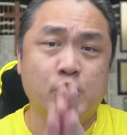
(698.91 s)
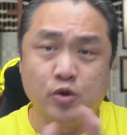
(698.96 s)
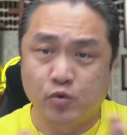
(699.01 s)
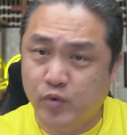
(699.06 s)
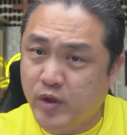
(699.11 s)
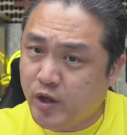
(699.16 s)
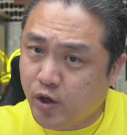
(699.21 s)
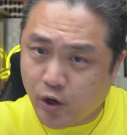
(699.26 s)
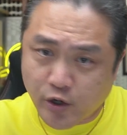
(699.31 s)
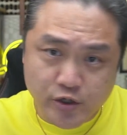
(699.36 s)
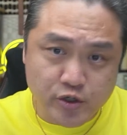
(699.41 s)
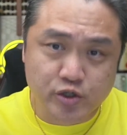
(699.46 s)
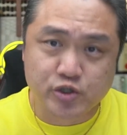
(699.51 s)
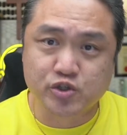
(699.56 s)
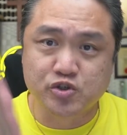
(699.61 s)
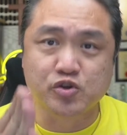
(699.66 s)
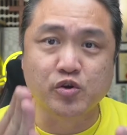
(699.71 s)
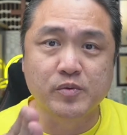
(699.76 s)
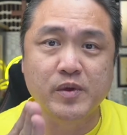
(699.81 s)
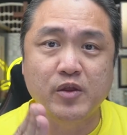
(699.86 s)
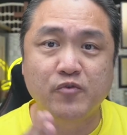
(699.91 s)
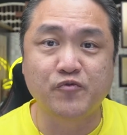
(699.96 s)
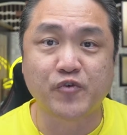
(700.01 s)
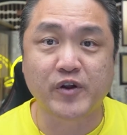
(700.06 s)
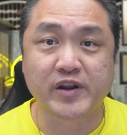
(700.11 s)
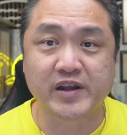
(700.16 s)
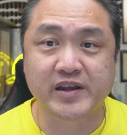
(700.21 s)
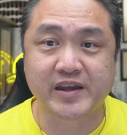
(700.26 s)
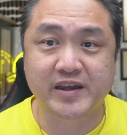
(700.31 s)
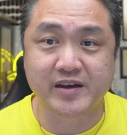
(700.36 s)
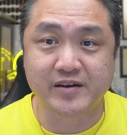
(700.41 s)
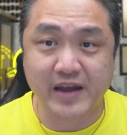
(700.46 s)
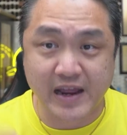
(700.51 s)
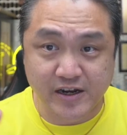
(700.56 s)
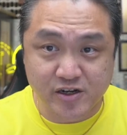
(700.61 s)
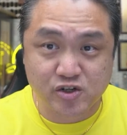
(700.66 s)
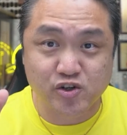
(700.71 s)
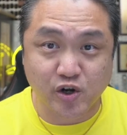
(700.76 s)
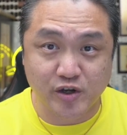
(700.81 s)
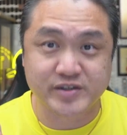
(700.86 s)
we're going to zoom in for the kill
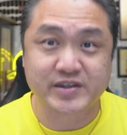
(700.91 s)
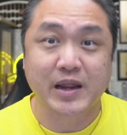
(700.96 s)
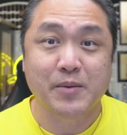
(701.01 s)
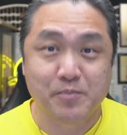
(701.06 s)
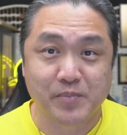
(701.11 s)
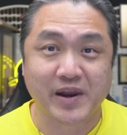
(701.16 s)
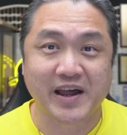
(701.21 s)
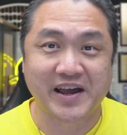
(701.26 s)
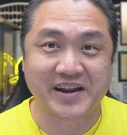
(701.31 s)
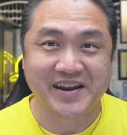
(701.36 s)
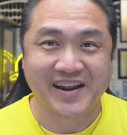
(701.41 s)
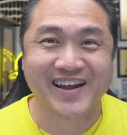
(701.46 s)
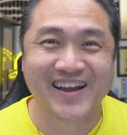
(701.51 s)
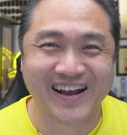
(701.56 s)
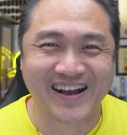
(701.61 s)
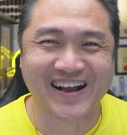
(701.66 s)
and draw some blood.